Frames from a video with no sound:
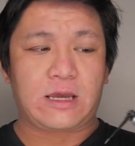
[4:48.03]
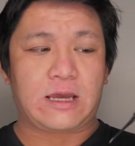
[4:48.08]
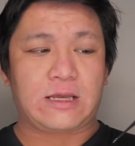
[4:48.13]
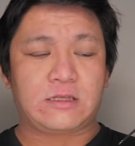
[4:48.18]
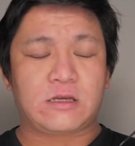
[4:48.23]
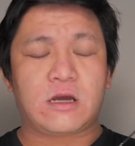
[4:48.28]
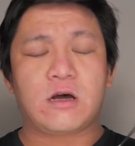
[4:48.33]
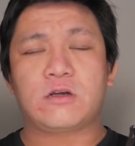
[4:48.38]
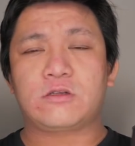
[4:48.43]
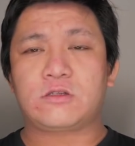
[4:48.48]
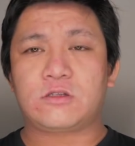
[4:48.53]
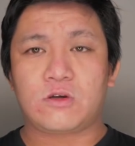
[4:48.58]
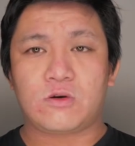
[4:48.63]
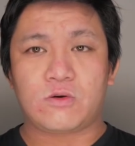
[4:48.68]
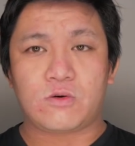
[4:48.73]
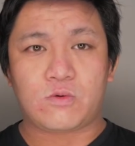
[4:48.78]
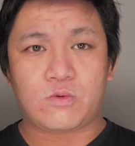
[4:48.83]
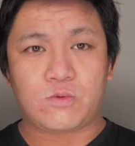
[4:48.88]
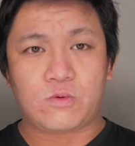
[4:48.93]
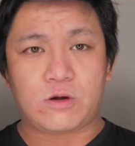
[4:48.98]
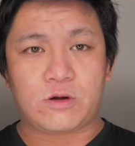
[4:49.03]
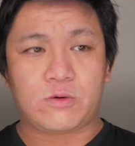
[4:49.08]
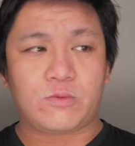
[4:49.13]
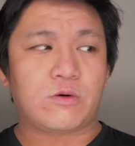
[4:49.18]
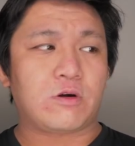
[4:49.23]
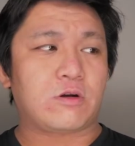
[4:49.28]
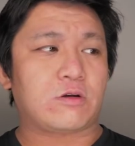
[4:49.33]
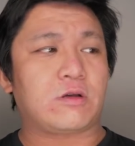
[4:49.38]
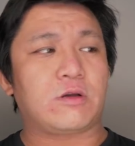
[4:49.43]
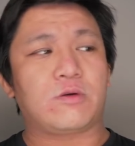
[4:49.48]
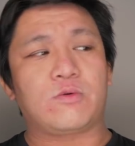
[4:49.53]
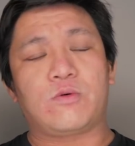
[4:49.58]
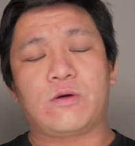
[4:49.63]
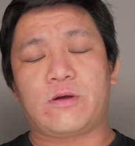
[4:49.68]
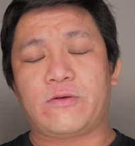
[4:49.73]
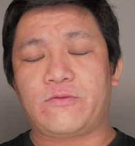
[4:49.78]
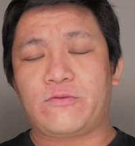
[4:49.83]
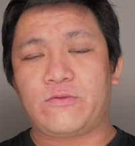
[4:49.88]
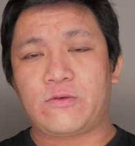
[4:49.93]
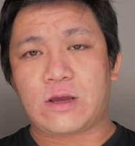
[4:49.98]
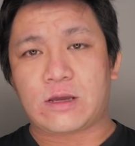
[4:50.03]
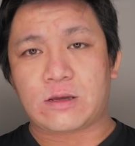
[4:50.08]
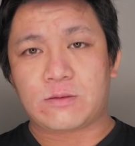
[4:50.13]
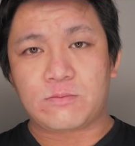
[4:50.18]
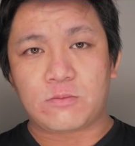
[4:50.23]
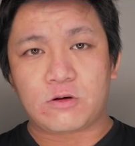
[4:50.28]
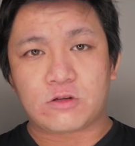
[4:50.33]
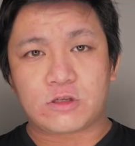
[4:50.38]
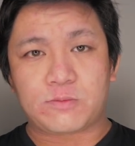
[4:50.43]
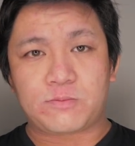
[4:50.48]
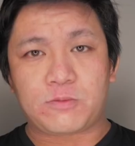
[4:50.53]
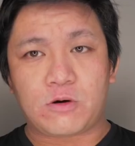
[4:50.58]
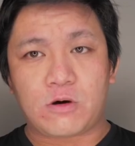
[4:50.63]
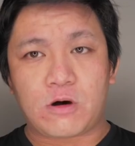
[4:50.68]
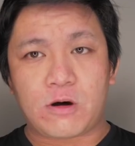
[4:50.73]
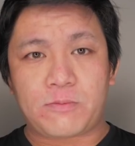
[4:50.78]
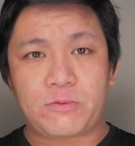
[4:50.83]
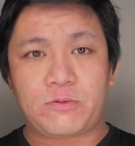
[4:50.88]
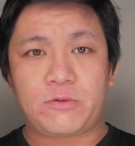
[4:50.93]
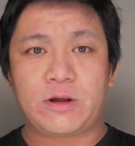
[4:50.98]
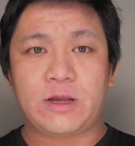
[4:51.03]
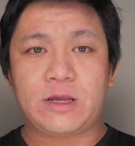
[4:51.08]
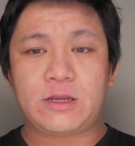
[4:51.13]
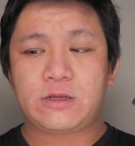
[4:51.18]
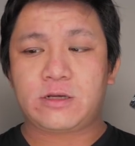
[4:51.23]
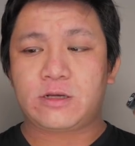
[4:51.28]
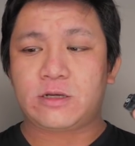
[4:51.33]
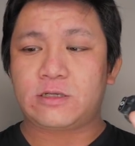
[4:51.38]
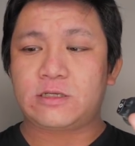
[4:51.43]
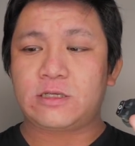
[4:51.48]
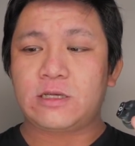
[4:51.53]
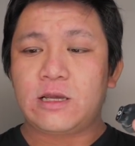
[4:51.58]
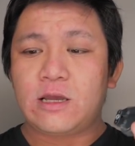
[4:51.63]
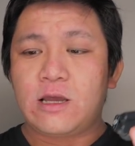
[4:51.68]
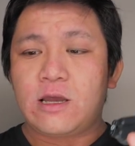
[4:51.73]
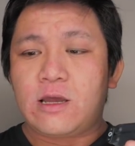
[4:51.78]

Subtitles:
and also we're working with like multiple operators.